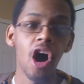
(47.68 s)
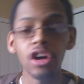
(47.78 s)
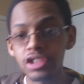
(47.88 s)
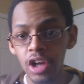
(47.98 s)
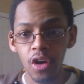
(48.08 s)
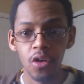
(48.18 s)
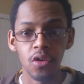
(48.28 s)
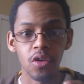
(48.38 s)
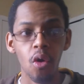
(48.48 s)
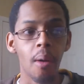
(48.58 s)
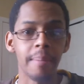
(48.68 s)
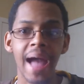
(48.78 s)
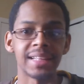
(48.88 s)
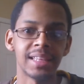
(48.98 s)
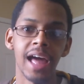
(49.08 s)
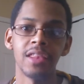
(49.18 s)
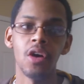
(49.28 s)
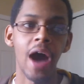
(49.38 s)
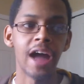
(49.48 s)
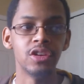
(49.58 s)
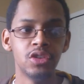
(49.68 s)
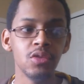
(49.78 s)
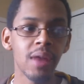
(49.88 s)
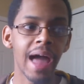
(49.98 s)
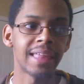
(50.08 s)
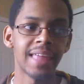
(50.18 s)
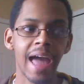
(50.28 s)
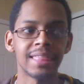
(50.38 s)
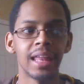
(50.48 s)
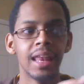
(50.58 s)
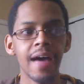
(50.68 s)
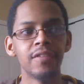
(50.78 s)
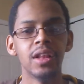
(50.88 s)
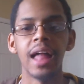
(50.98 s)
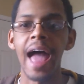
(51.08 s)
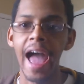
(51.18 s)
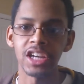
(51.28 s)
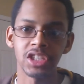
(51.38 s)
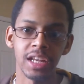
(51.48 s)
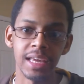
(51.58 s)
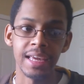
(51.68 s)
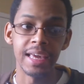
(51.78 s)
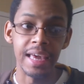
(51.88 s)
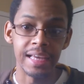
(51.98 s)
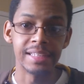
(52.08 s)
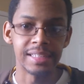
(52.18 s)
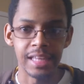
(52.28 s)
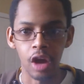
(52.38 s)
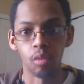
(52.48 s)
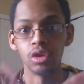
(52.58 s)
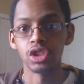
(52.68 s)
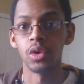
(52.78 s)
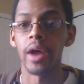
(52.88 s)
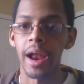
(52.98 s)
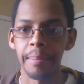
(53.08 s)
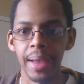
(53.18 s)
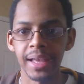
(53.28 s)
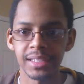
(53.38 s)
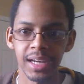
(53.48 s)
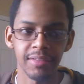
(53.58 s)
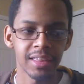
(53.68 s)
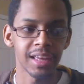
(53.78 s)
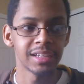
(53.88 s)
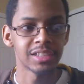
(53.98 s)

Also, going back to that though, I do like that the level actually is the original air base and everything.